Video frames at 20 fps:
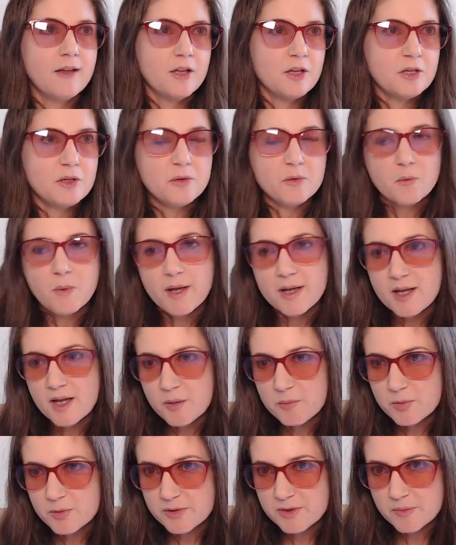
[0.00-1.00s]
you wake
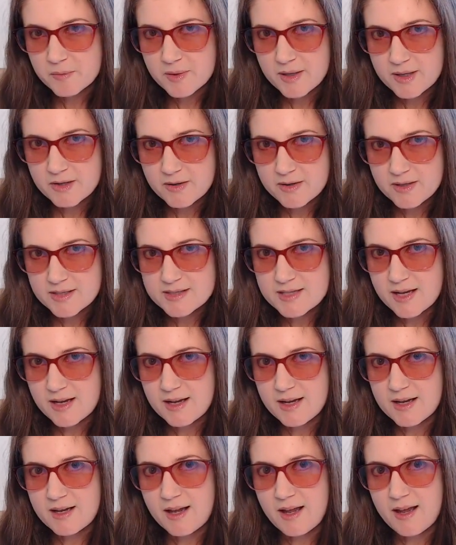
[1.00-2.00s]
up with a migraine
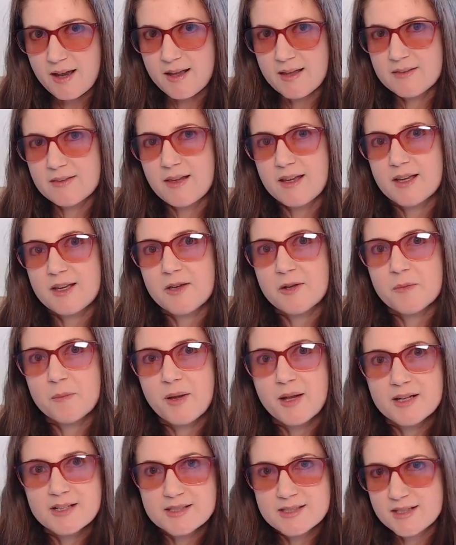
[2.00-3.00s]
attack and like your
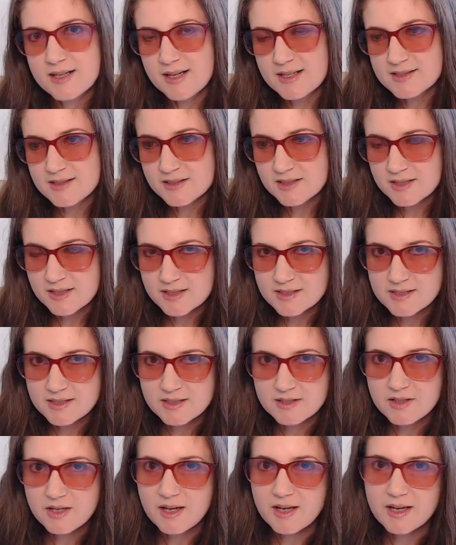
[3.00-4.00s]
medicine hasn't kicked
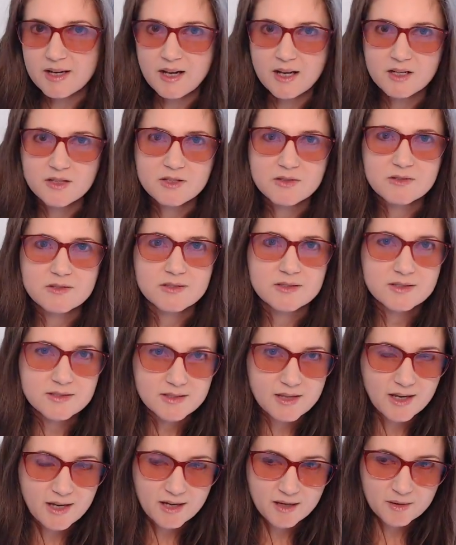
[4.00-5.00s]
in yet and you just
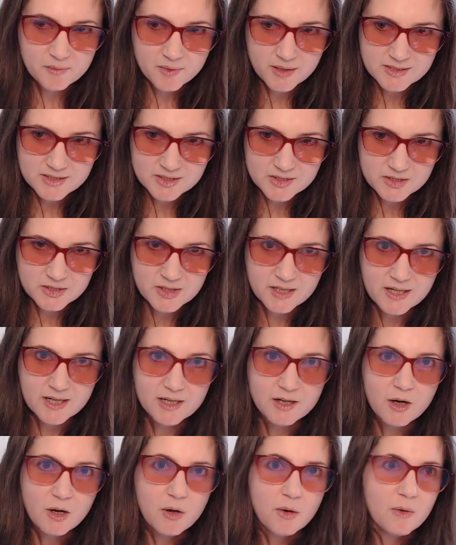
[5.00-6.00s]
can't muster it,
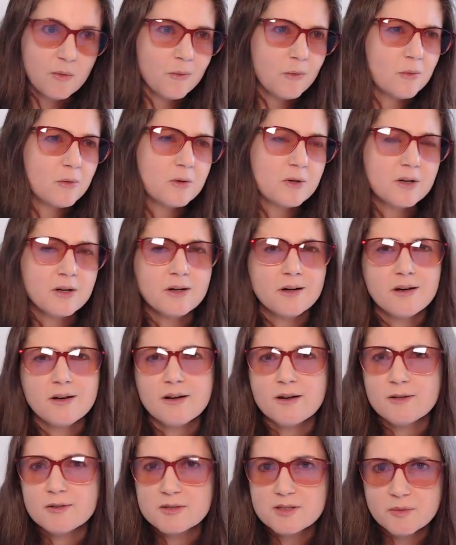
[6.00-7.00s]
or
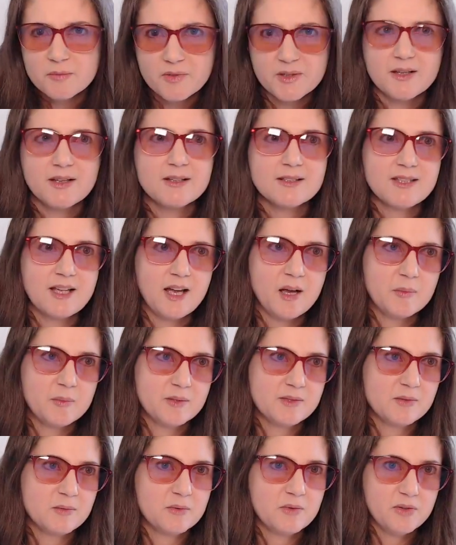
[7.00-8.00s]
something else
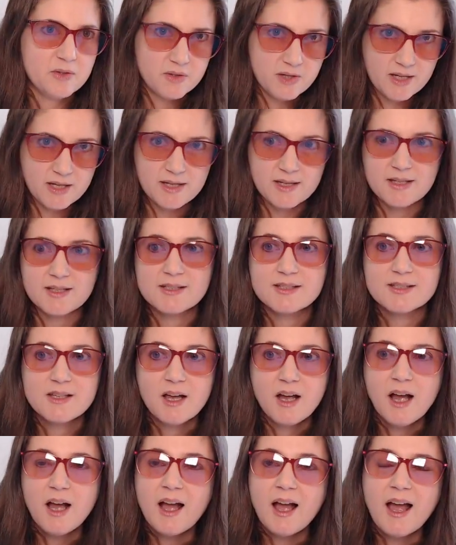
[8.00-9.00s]
happens with your kids,
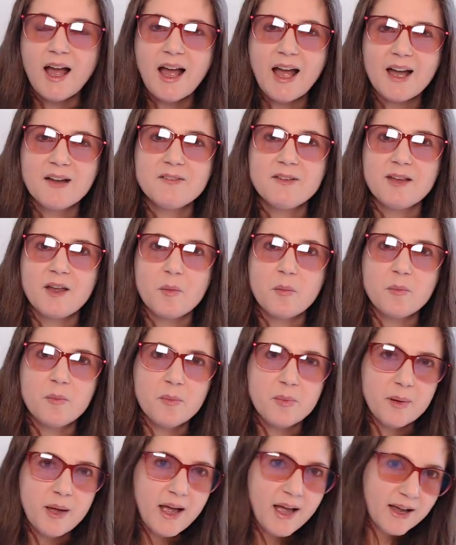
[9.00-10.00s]
having a
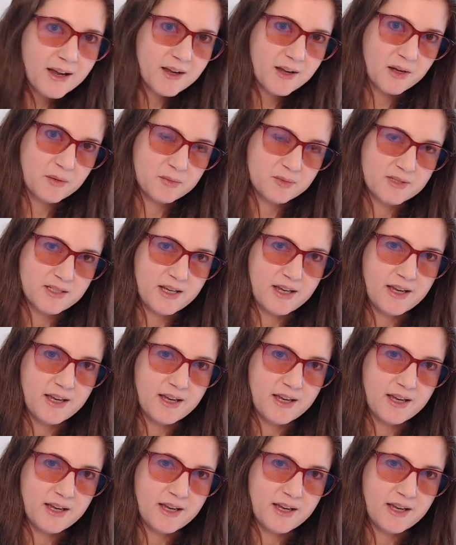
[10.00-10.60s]
backup